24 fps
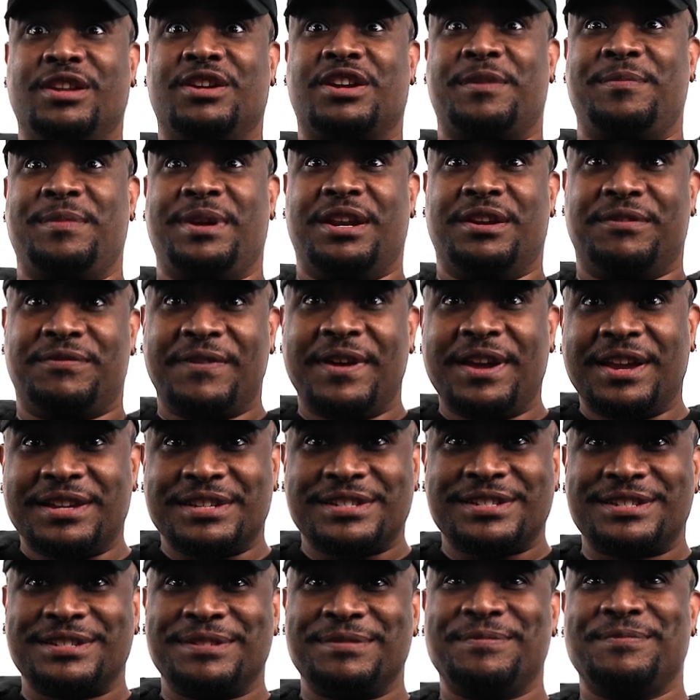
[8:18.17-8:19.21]
looking me in the
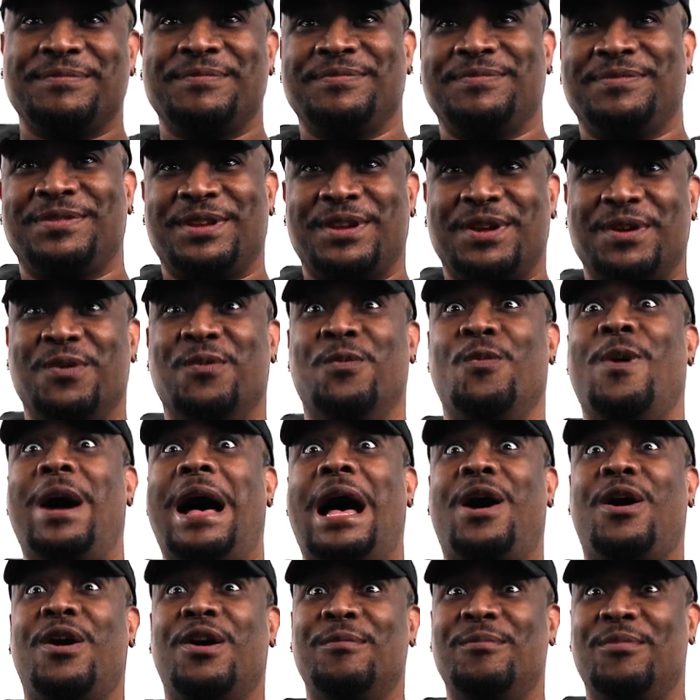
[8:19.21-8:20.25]
face,
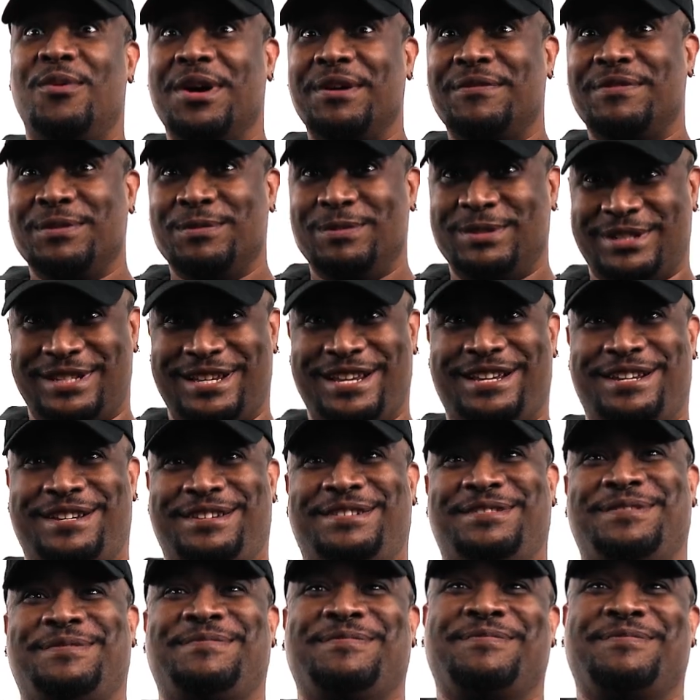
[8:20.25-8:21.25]
while her boyfriend was there.